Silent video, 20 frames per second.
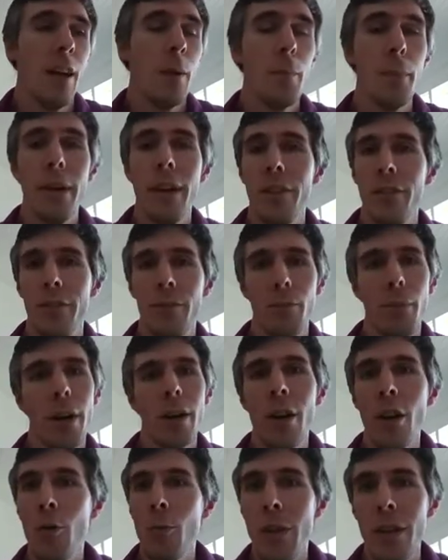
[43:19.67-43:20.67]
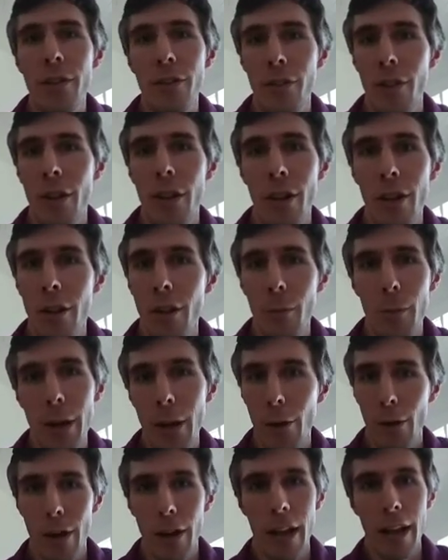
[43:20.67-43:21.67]
But it's by no means the
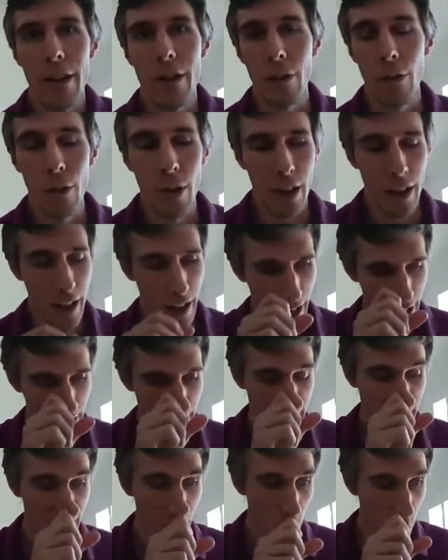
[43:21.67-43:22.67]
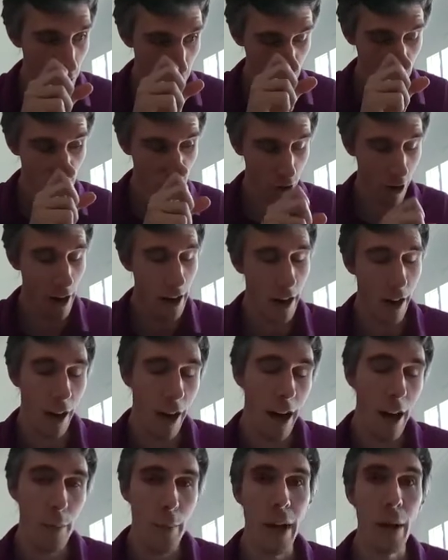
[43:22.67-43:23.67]
be-all and end-all. And indeed, we do try and
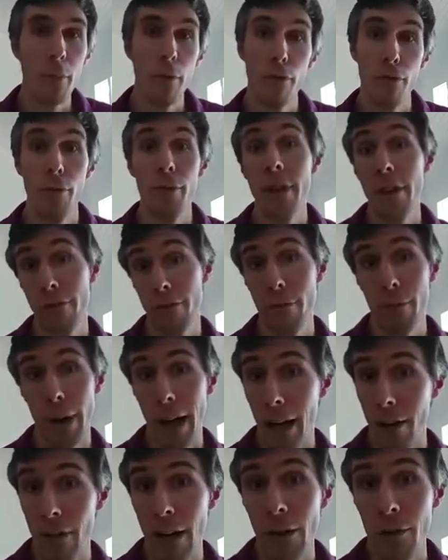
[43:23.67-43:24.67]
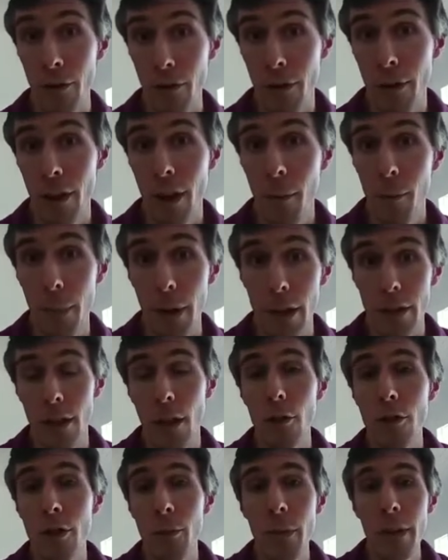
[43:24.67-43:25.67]
hire people from different backgrounds, because
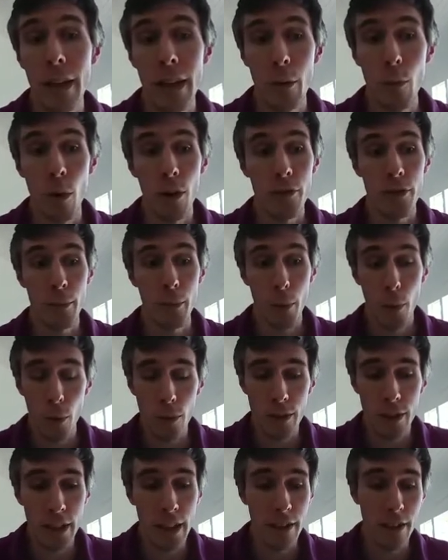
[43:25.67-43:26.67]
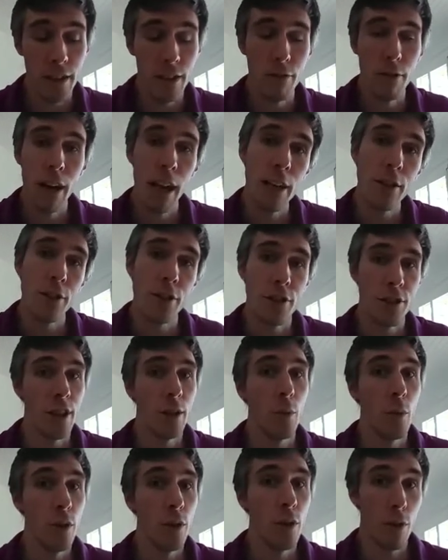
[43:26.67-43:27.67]
ultimately what's important is the
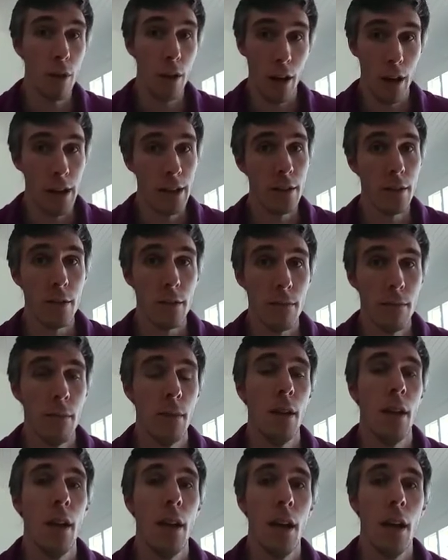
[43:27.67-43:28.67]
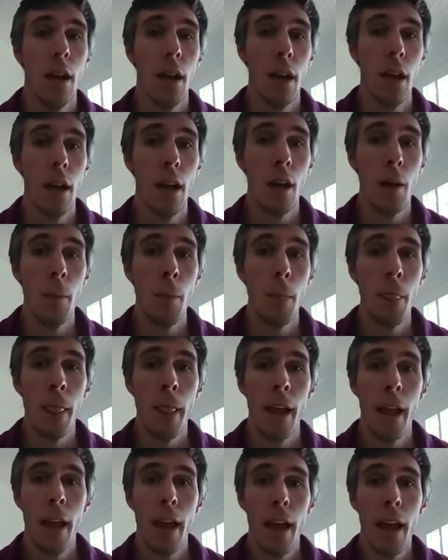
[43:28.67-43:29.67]
relationship with your clients.
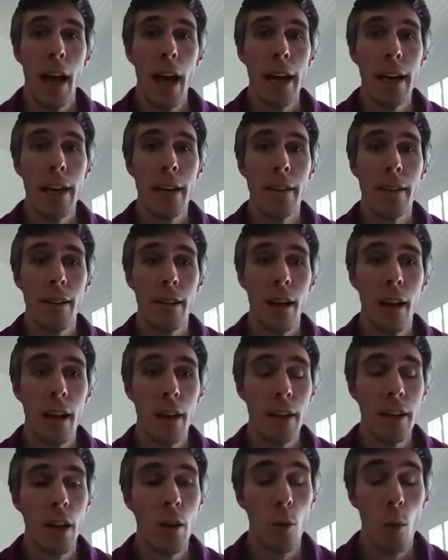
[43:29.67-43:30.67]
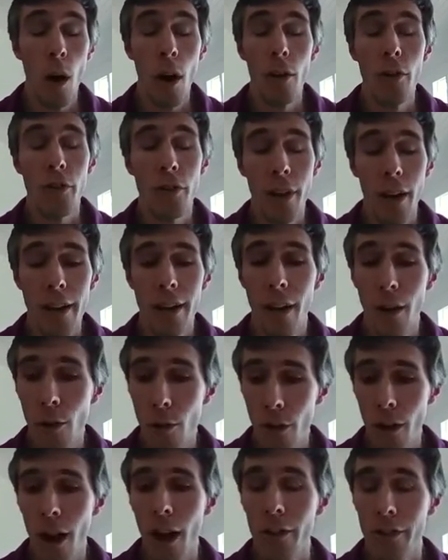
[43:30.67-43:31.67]
And you know, whilst I
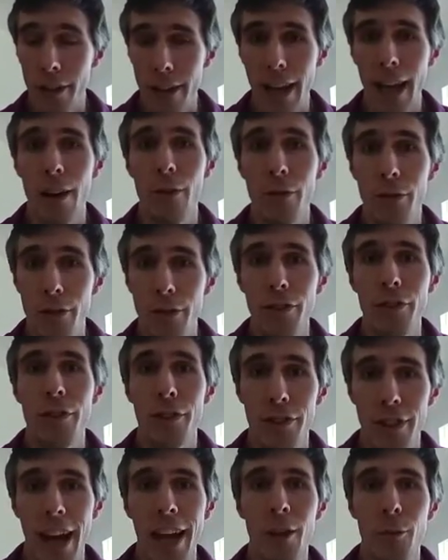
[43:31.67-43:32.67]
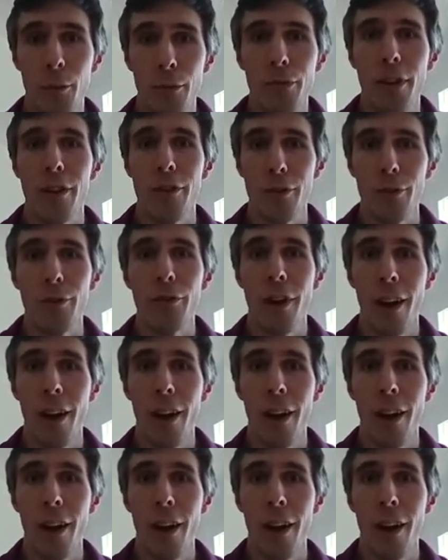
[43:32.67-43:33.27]
know that us accountants and tax professionals